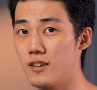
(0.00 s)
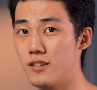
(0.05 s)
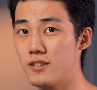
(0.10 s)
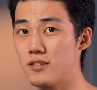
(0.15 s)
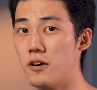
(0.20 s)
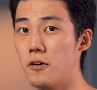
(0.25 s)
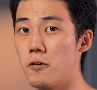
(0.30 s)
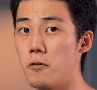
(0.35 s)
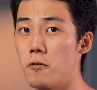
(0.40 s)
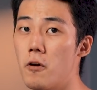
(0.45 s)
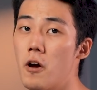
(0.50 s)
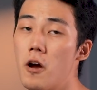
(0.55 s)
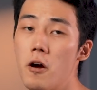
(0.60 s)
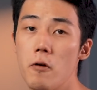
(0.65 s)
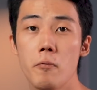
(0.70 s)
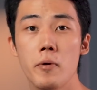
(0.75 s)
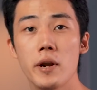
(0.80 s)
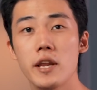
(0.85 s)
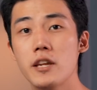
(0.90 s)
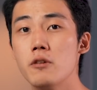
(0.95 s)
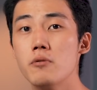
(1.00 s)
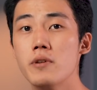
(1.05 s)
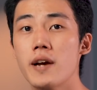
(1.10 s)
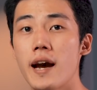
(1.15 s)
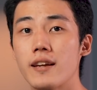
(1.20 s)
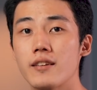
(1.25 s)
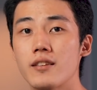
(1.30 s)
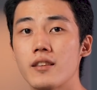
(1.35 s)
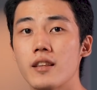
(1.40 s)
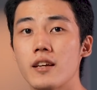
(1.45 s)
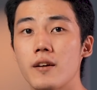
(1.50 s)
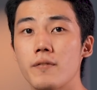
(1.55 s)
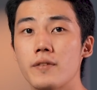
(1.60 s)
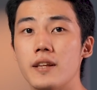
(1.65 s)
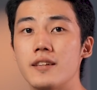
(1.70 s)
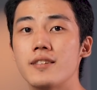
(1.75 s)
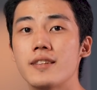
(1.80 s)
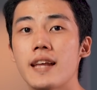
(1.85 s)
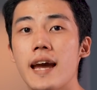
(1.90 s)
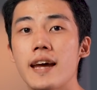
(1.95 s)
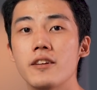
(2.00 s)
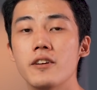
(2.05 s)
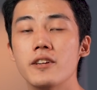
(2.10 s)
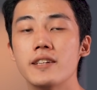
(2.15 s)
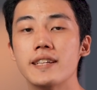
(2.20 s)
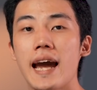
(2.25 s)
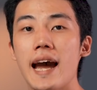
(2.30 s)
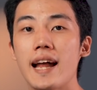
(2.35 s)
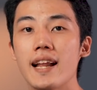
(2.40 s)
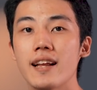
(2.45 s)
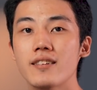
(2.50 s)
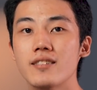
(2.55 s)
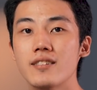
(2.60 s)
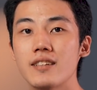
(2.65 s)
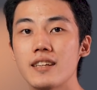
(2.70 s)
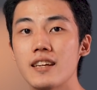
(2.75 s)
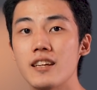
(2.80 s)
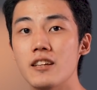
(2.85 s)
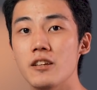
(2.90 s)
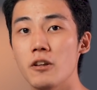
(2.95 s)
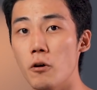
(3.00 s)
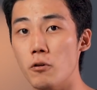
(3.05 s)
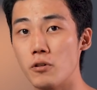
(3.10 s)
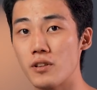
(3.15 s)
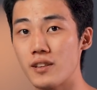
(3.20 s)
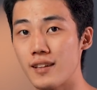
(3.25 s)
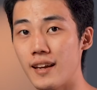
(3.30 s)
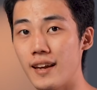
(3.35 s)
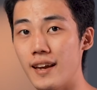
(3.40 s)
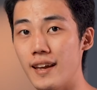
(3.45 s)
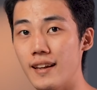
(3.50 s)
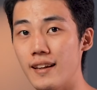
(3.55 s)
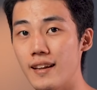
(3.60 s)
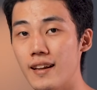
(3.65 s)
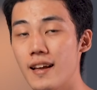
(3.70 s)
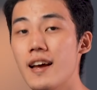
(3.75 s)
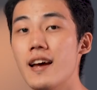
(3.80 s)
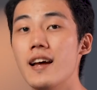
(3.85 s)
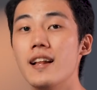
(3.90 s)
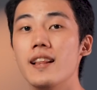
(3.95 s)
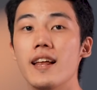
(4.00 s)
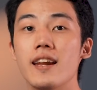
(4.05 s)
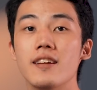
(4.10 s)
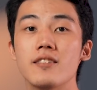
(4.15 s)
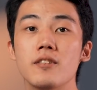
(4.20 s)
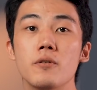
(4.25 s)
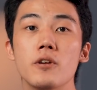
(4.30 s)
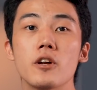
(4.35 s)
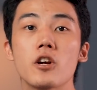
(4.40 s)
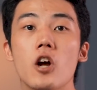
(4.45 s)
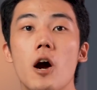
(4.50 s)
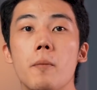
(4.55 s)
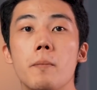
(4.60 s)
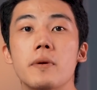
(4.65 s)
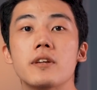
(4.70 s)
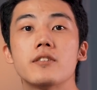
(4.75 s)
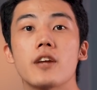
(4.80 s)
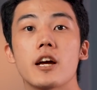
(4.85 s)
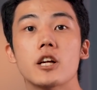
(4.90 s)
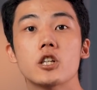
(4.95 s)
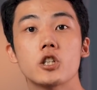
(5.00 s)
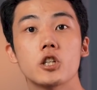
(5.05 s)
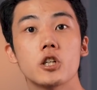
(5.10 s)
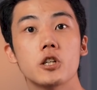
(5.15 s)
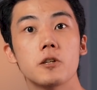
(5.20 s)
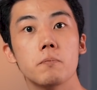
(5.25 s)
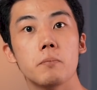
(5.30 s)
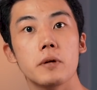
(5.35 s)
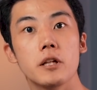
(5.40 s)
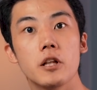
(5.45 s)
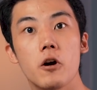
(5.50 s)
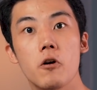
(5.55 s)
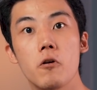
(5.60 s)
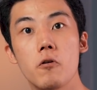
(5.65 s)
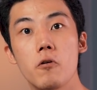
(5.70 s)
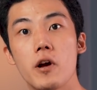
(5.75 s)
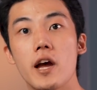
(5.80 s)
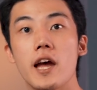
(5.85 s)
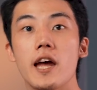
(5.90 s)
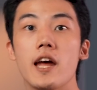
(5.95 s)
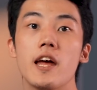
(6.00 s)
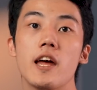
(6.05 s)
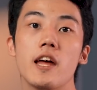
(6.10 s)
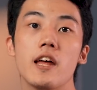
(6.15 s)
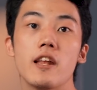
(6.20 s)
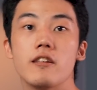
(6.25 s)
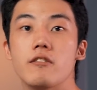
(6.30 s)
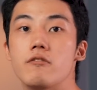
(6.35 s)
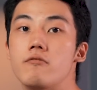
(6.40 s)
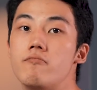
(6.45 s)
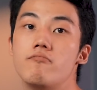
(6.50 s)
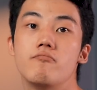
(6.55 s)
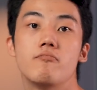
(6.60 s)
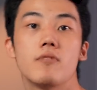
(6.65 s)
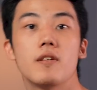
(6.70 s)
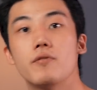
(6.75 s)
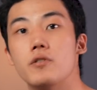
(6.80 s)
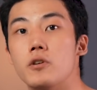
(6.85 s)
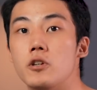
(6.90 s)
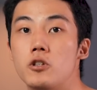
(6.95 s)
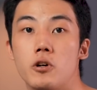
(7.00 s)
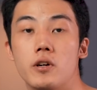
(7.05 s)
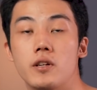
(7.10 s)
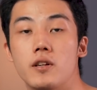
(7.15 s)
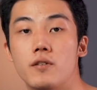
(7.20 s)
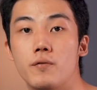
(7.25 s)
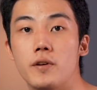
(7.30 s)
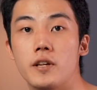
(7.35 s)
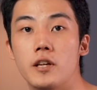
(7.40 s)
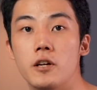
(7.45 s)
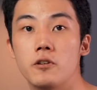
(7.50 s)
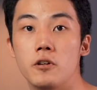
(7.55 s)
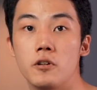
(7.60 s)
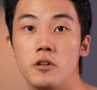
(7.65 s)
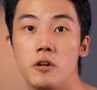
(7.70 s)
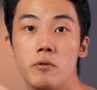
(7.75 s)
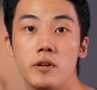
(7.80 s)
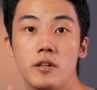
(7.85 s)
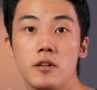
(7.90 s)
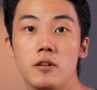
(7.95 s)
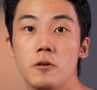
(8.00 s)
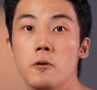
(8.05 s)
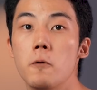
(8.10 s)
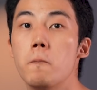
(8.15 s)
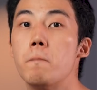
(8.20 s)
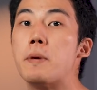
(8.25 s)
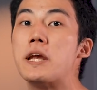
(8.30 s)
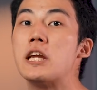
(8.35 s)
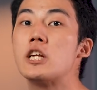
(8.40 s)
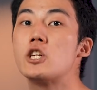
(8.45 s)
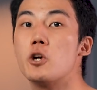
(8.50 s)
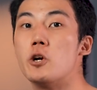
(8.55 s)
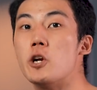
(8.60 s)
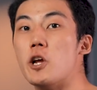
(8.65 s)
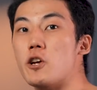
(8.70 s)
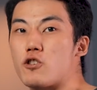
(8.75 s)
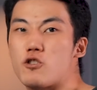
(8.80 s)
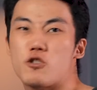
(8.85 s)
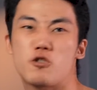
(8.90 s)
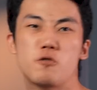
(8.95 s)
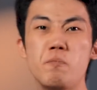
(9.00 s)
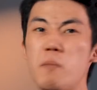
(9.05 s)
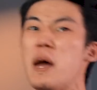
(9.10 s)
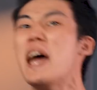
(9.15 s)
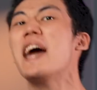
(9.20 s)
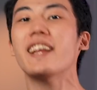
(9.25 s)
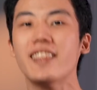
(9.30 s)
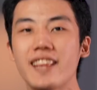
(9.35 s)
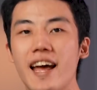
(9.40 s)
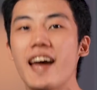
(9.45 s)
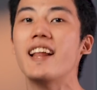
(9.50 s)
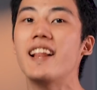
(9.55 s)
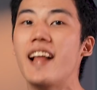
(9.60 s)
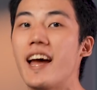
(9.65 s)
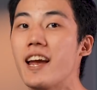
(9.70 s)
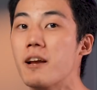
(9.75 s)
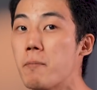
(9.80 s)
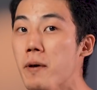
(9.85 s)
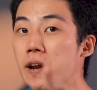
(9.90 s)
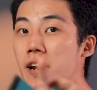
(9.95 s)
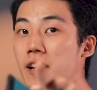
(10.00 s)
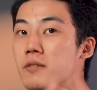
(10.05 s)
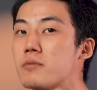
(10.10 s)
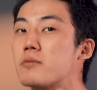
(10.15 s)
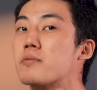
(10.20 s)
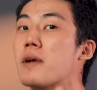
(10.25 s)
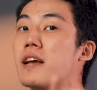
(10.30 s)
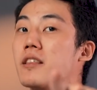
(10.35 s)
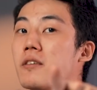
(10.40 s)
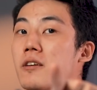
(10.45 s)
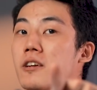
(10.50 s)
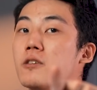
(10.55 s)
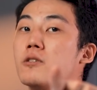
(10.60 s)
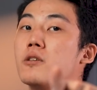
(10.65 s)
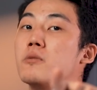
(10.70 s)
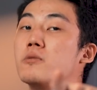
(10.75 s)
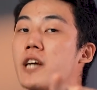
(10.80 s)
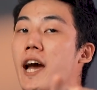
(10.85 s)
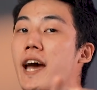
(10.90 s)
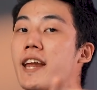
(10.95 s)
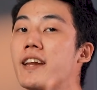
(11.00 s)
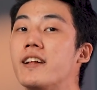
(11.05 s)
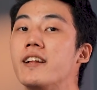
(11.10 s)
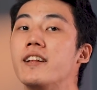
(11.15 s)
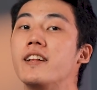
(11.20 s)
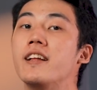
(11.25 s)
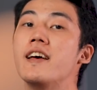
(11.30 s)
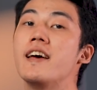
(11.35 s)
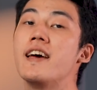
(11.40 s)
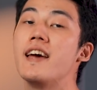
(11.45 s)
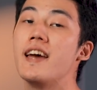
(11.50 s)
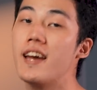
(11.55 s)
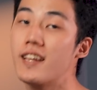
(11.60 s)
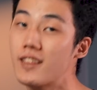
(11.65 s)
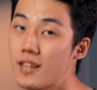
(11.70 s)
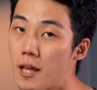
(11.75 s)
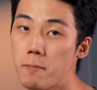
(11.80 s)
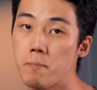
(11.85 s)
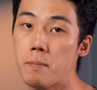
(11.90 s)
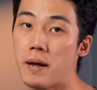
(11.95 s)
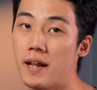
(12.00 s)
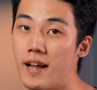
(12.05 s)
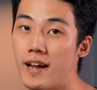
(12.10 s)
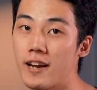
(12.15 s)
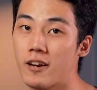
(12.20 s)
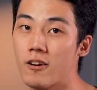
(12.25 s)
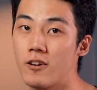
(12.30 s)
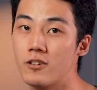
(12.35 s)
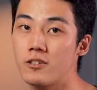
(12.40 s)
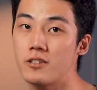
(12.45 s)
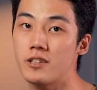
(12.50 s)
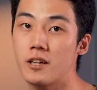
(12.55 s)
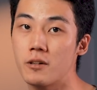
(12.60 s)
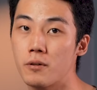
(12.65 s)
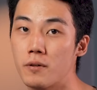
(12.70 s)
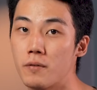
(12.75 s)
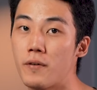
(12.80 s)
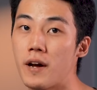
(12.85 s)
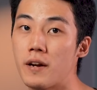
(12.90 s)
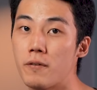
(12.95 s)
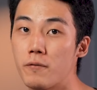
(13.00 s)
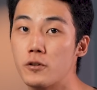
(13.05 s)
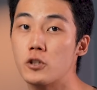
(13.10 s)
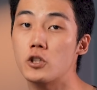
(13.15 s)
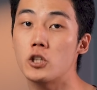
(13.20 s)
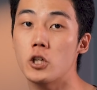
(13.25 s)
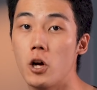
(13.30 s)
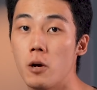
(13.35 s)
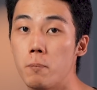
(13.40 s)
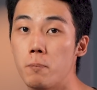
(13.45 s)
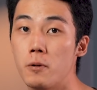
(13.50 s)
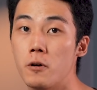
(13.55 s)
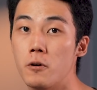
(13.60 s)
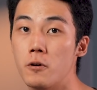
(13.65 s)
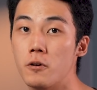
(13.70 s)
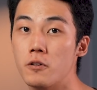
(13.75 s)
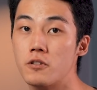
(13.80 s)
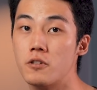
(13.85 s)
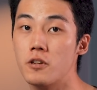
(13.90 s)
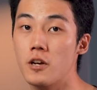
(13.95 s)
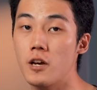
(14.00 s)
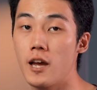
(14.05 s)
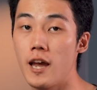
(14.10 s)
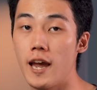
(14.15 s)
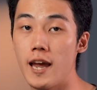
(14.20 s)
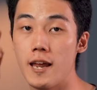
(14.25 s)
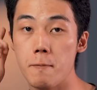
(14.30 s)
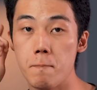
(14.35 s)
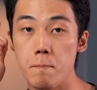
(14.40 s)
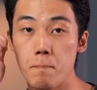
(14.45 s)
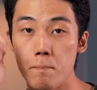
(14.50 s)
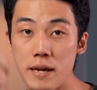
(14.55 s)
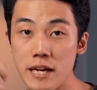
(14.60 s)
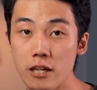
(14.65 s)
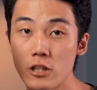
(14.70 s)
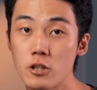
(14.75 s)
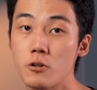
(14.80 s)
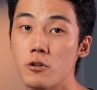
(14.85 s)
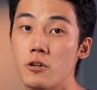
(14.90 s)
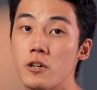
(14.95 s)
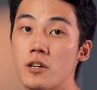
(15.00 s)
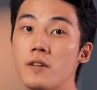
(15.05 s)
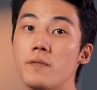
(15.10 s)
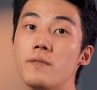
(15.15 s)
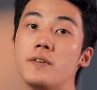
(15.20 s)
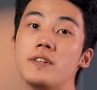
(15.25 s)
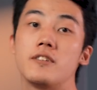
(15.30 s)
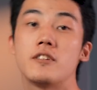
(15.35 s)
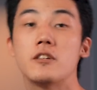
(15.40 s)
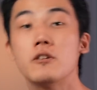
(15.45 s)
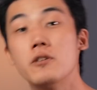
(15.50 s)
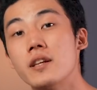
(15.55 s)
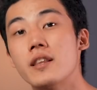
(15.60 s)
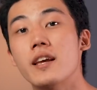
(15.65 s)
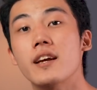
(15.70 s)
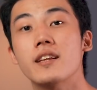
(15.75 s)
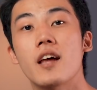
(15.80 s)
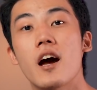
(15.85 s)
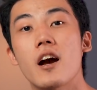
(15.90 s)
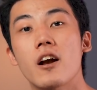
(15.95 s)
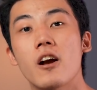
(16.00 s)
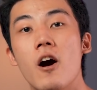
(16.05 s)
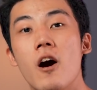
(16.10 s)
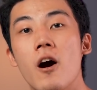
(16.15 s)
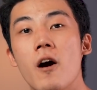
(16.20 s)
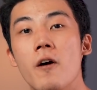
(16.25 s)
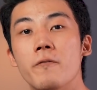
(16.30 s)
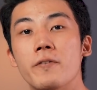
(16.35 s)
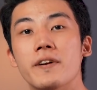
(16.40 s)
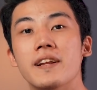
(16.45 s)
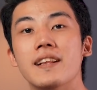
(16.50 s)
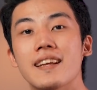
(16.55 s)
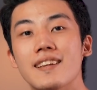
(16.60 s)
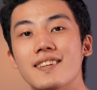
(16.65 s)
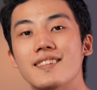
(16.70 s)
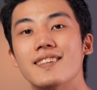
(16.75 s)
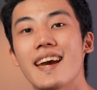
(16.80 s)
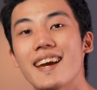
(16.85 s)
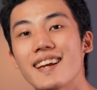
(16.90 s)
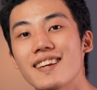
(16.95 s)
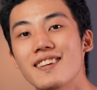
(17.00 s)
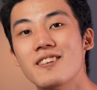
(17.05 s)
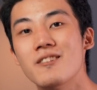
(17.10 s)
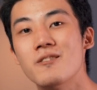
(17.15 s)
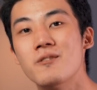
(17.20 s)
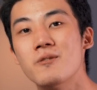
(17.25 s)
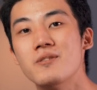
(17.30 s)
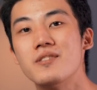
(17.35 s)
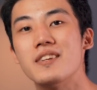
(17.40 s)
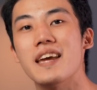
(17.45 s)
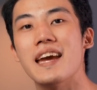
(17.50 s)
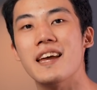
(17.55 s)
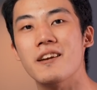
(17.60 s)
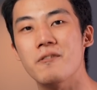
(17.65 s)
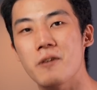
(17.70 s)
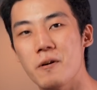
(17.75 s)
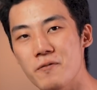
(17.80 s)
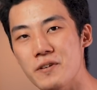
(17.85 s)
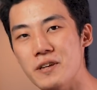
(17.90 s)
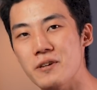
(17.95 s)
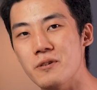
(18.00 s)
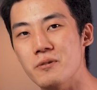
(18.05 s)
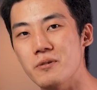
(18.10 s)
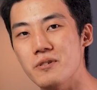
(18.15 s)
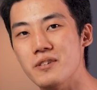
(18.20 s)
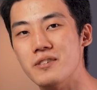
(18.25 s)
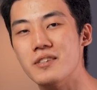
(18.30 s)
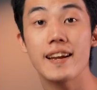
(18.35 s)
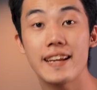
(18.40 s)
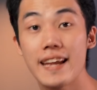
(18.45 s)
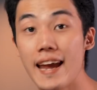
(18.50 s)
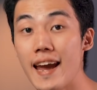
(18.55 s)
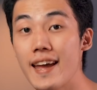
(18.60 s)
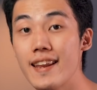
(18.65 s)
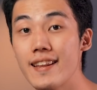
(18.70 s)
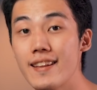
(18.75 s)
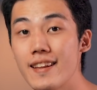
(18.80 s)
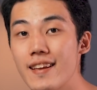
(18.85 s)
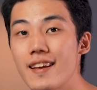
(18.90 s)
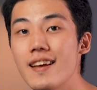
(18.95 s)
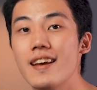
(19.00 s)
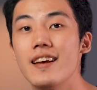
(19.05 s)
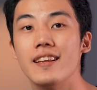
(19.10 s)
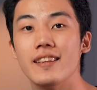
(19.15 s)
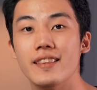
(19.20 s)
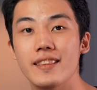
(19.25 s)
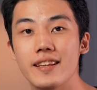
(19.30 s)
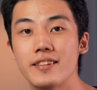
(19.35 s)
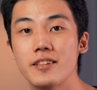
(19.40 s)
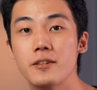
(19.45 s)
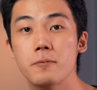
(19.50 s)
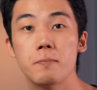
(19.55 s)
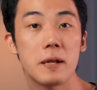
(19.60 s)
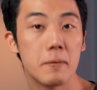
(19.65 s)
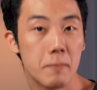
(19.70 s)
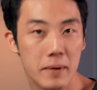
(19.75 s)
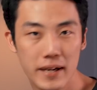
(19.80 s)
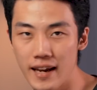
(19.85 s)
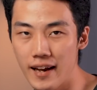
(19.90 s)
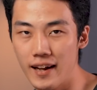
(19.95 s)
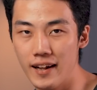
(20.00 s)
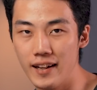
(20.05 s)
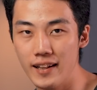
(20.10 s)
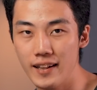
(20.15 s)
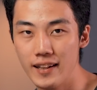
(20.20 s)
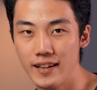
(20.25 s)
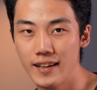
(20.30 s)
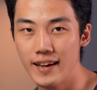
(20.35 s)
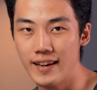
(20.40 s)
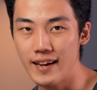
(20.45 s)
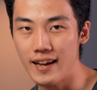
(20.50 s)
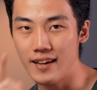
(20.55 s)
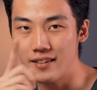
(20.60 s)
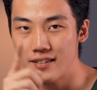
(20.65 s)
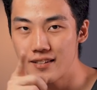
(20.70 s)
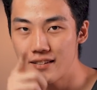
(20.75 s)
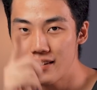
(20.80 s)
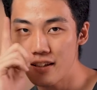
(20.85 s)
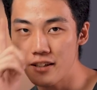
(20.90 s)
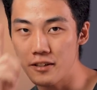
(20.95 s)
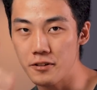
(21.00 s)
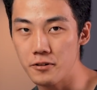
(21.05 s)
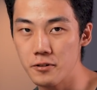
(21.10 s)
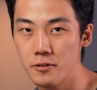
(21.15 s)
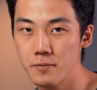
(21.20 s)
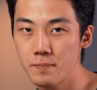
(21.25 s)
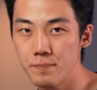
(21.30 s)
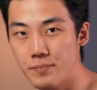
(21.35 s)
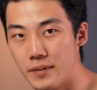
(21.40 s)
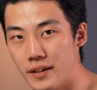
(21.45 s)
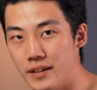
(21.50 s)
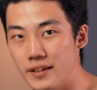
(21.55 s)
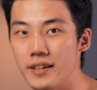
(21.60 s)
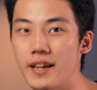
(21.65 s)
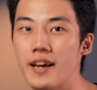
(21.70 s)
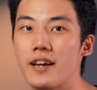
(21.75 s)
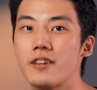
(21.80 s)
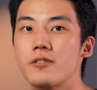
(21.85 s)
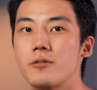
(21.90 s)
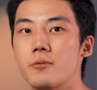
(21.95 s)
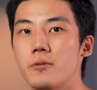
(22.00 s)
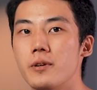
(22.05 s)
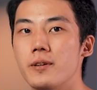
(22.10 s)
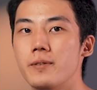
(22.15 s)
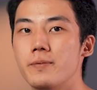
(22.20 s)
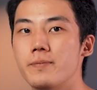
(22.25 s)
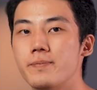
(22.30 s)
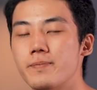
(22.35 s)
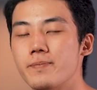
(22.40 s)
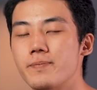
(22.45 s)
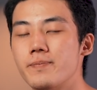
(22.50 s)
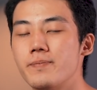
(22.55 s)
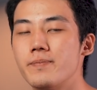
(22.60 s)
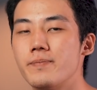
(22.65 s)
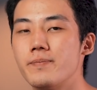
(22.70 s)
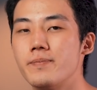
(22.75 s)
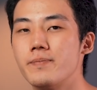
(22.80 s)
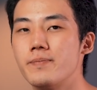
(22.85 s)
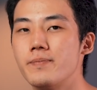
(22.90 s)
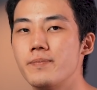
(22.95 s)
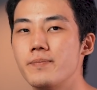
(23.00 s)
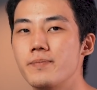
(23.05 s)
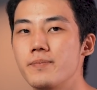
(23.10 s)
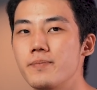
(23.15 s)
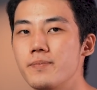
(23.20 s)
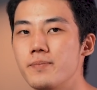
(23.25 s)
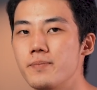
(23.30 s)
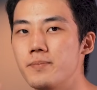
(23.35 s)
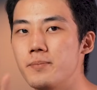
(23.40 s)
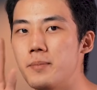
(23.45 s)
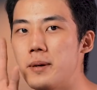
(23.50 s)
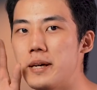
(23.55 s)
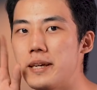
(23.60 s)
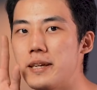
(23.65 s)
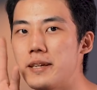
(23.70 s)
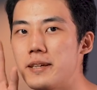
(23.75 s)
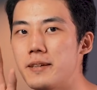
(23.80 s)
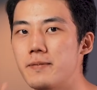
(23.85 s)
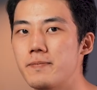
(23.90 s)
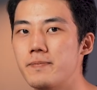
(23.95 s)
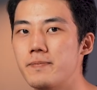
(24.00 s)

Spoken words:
So, what did you guys think of the standard Galaxy Note 10? Let us know in the comment section below, and if you enjoyed this video, you know what to do. Be sure to smack that like button, subscribe to our YouTube channel, hit that bell icon so you get notified of future uploads, and be sure to visit YugaTech.com for the latest tech news and reviews. Again, this has been Miguel, and I'll see you in the next one. Bye!